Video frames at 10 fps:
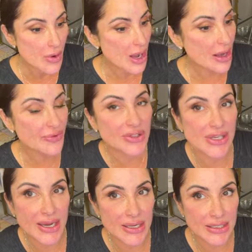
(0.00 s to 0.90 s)
I'll feel
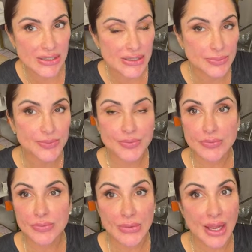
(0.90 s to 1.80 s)
tightness.
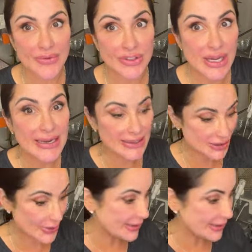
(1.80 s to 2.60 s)
I feel tightness right